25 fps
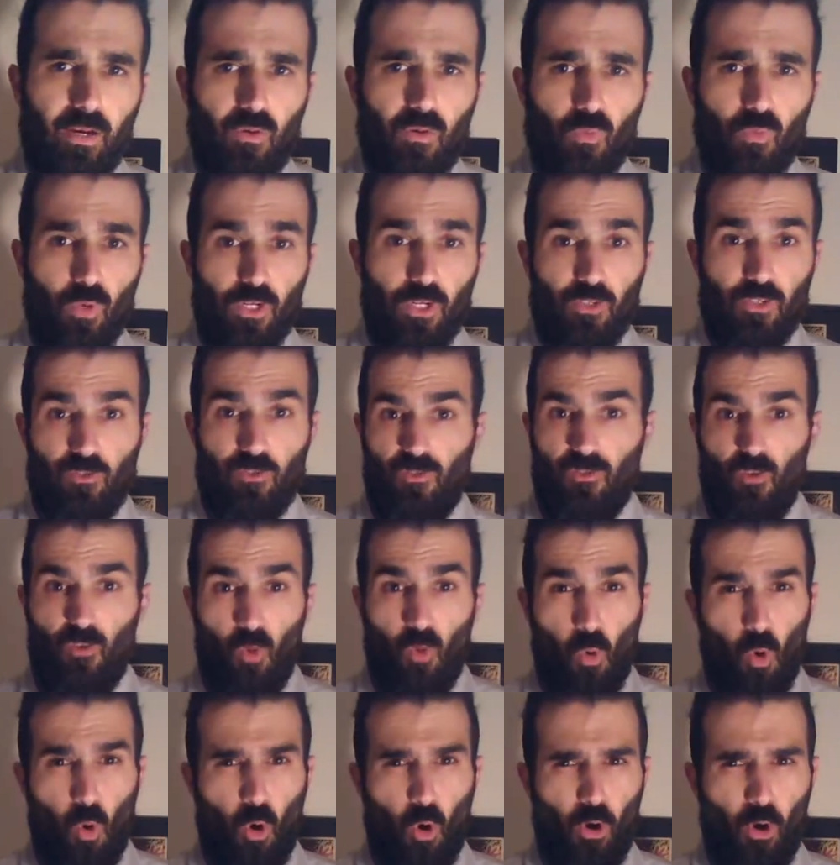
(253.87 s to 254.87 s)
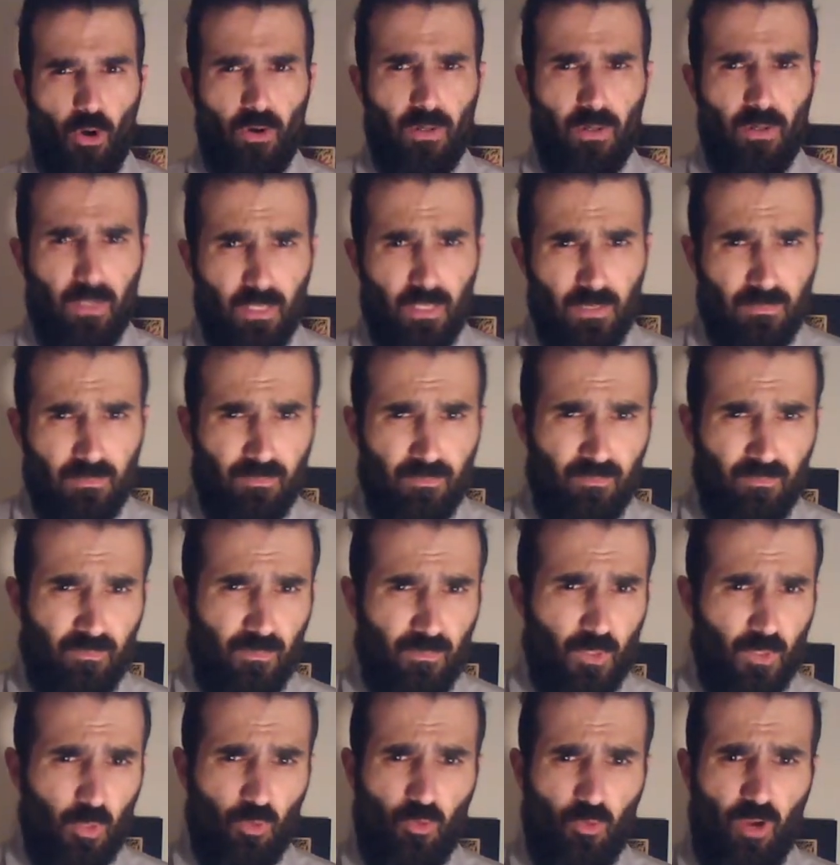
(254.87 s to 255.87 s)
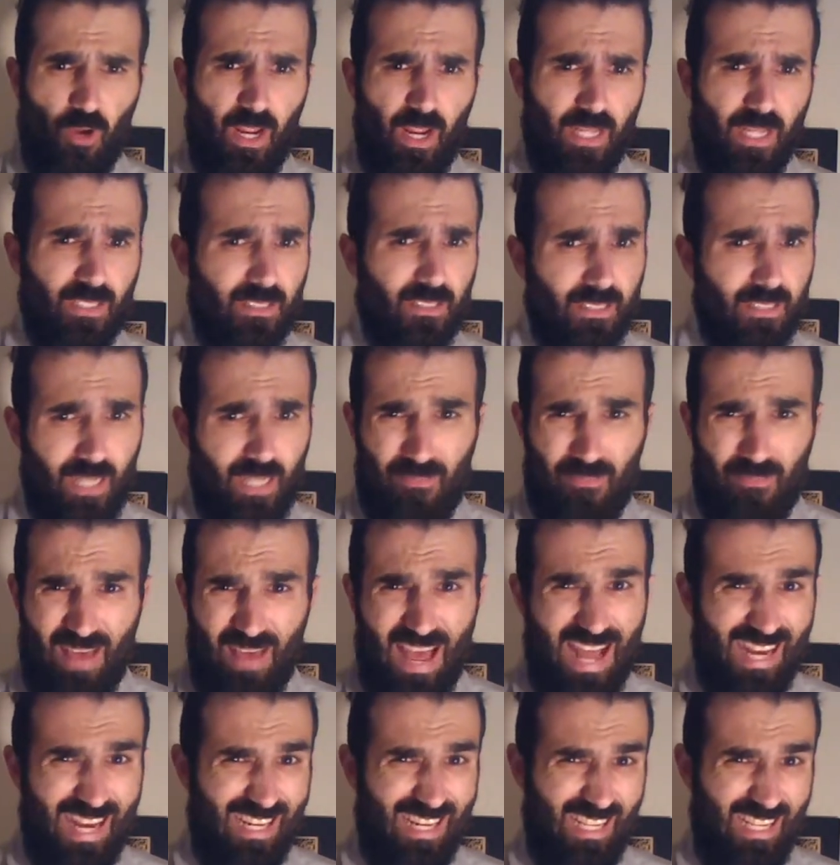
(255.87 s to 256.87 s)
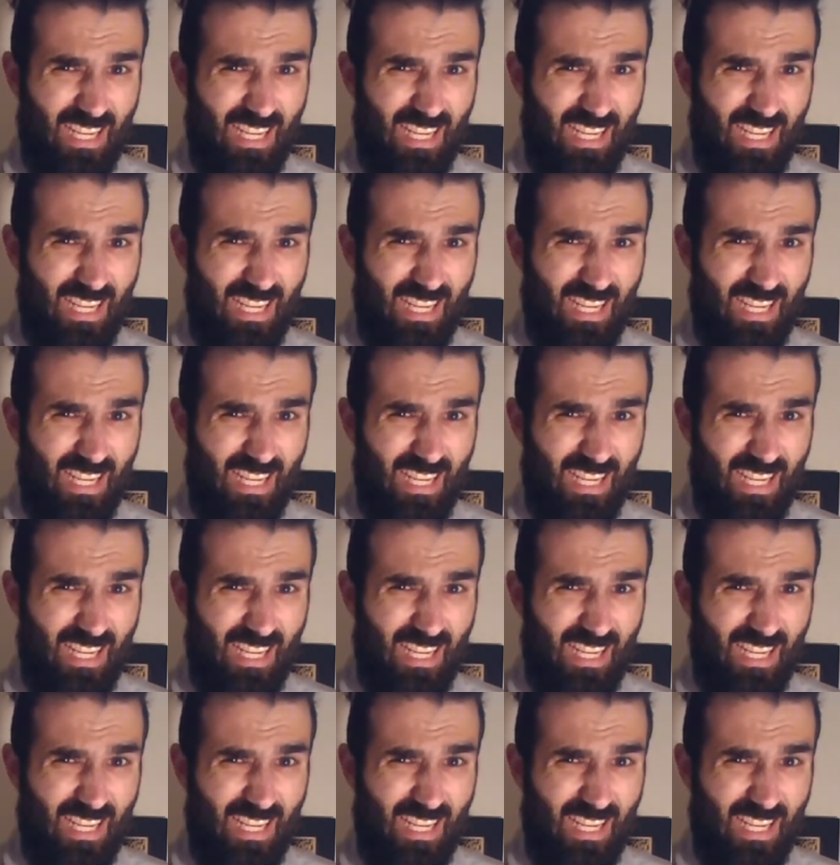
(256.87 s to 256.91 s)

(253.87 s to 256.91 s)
which for 2 trades, not bad.